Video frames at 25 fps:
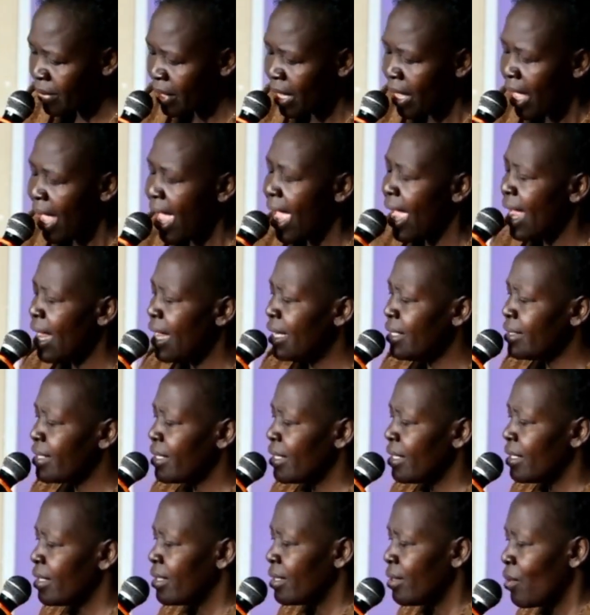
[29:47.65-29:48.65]
And
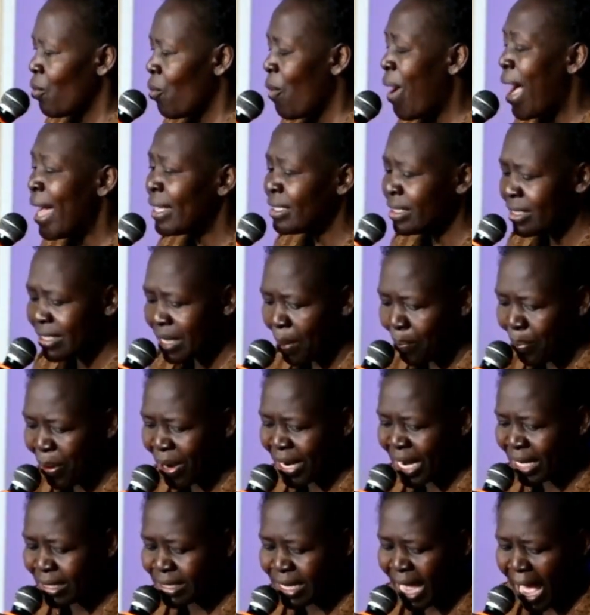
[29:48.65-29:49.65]
once upon a
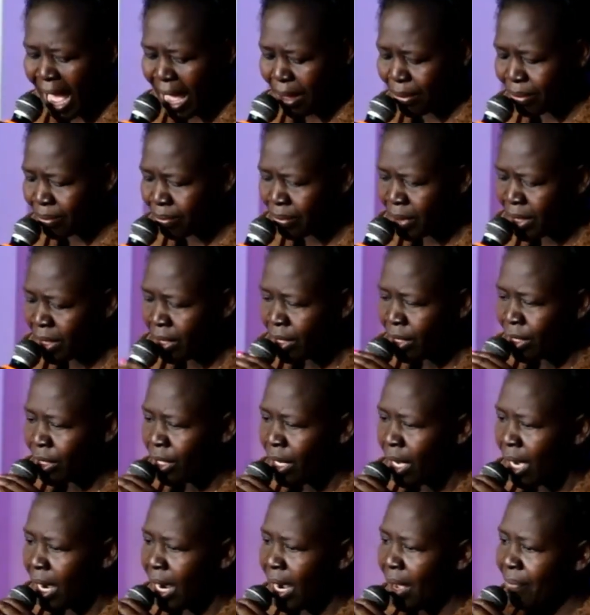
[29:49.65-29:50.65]
time,
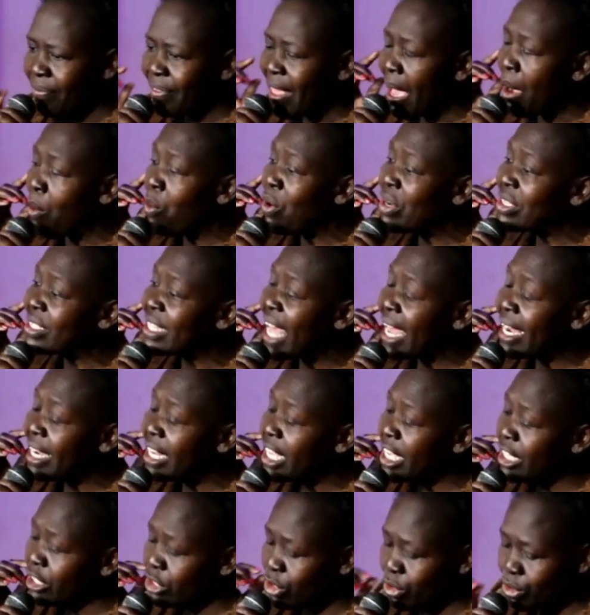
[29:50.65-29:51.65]
uh, there was an
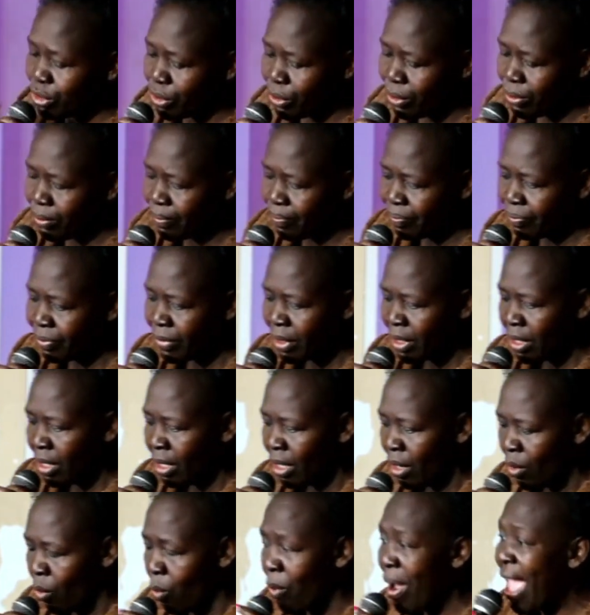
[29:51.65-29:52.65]
issue
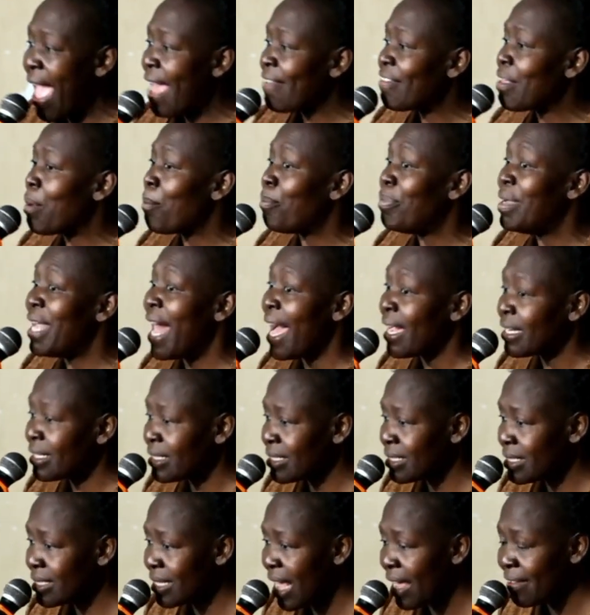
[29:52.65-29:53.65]
where the
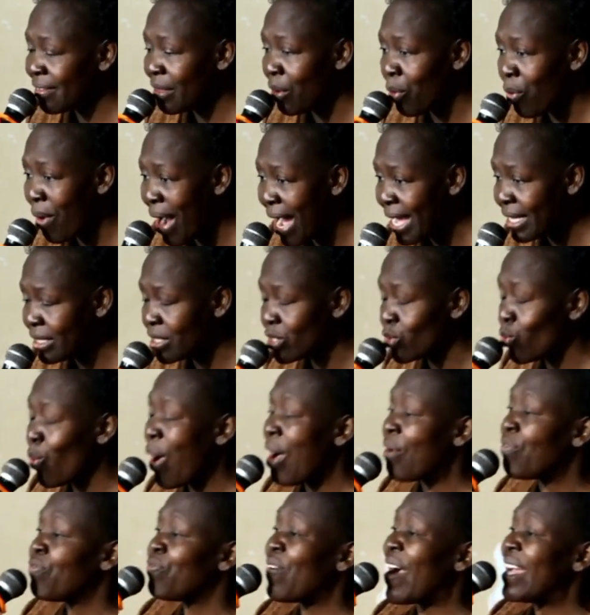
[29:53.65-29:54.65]
blacks and the whites were
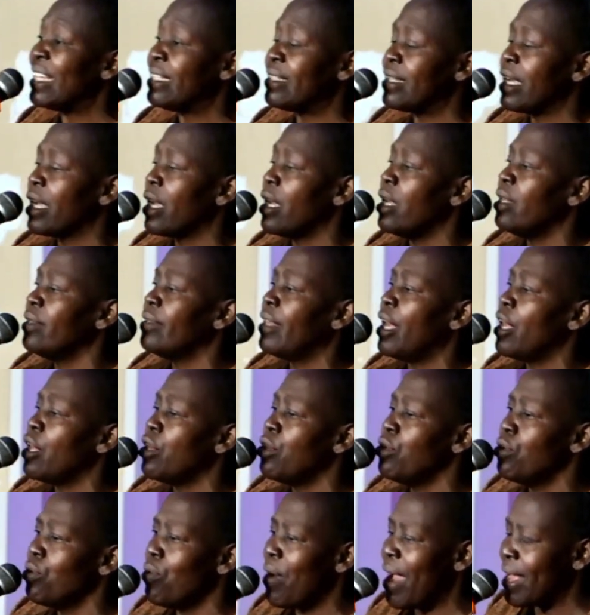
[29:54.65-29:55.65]
fighting in the
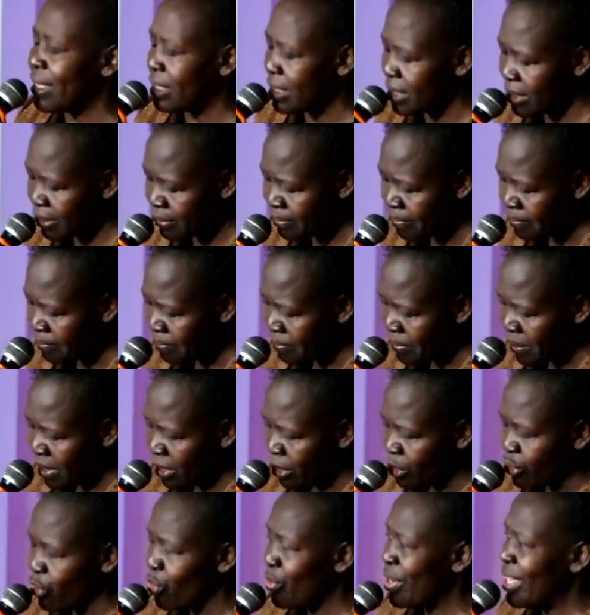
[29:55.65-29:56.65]
US
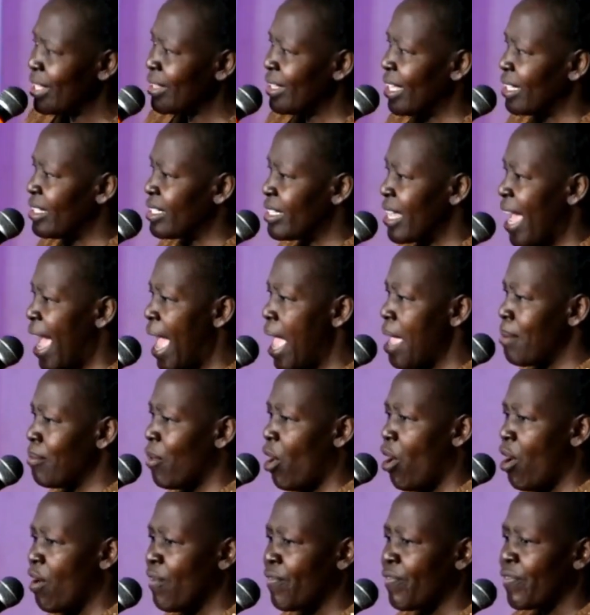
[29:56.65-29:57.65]
during the time
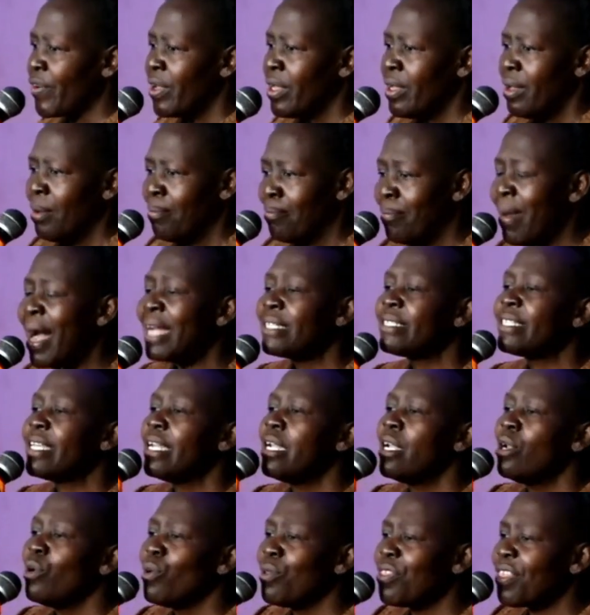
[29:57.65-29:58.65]
of Martin
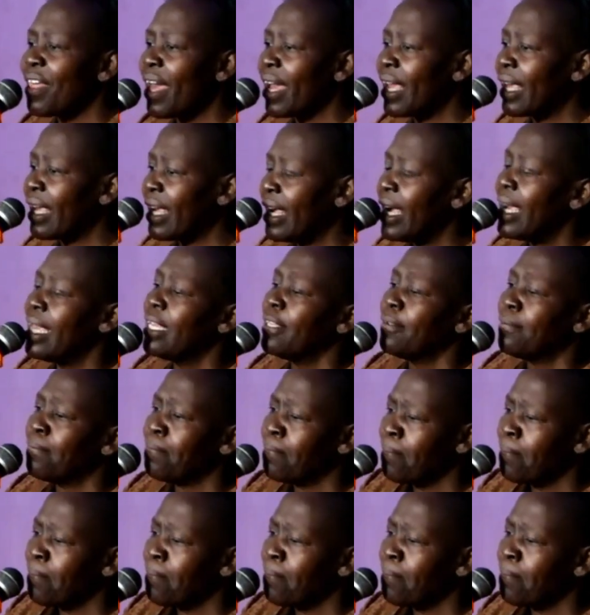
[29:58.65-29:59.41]
Luther King.